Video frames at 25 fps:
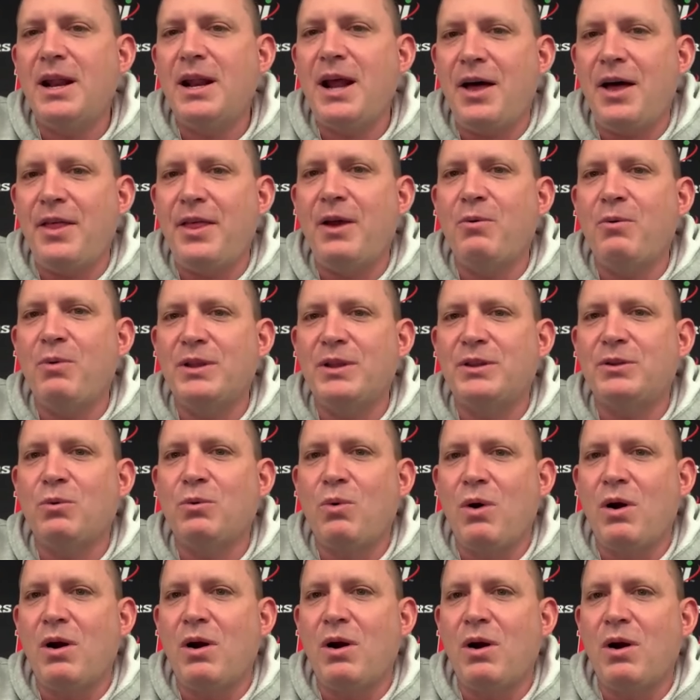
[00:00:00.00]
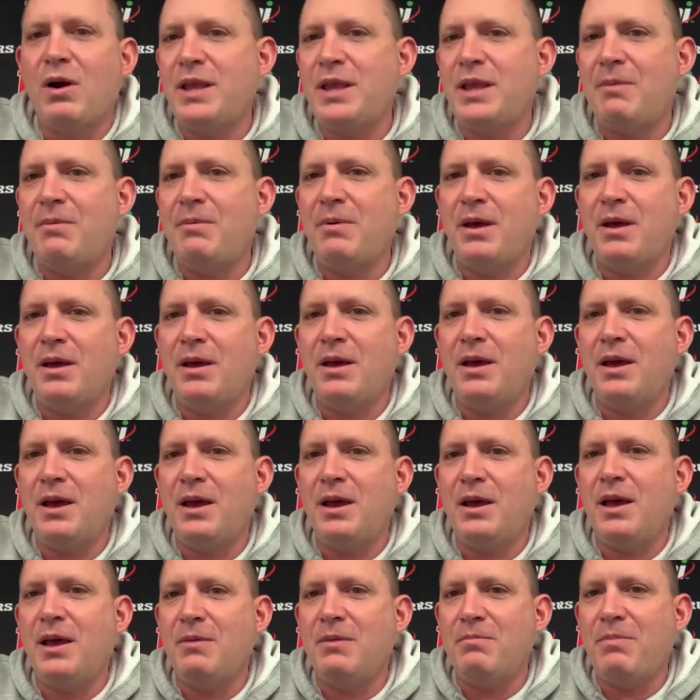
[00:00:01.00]
and how they went to work and they
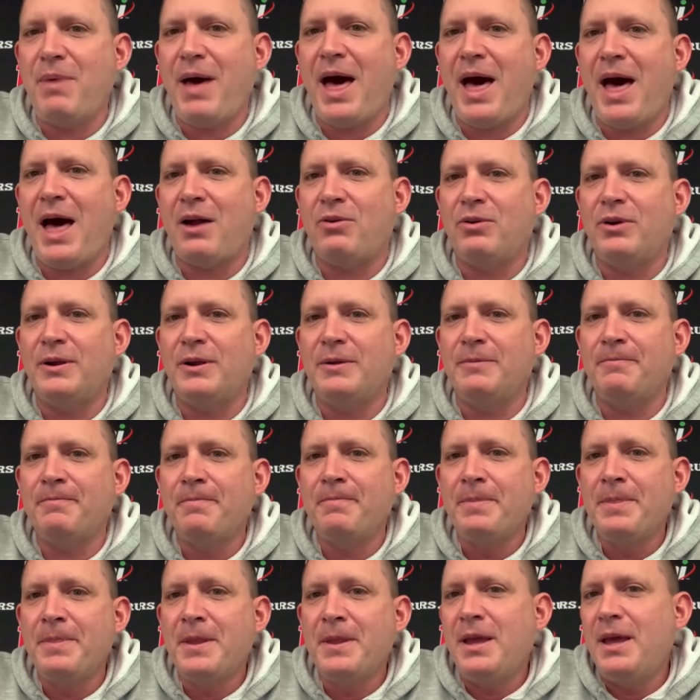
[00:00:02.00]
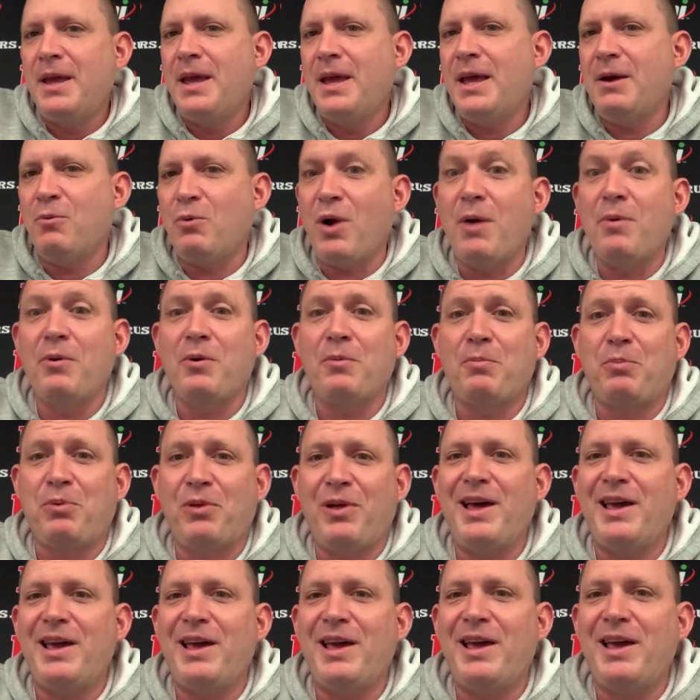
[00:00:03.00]
and, and, and battled and and were able
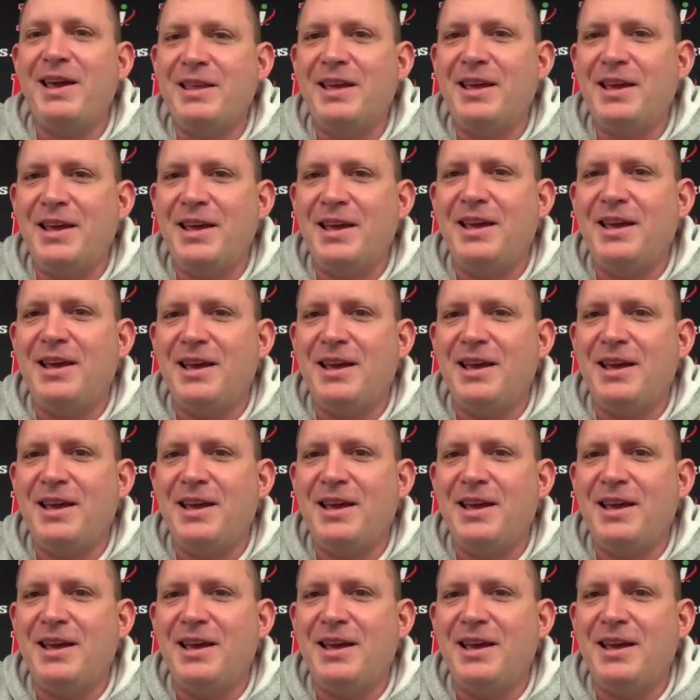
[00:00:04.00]
to play in,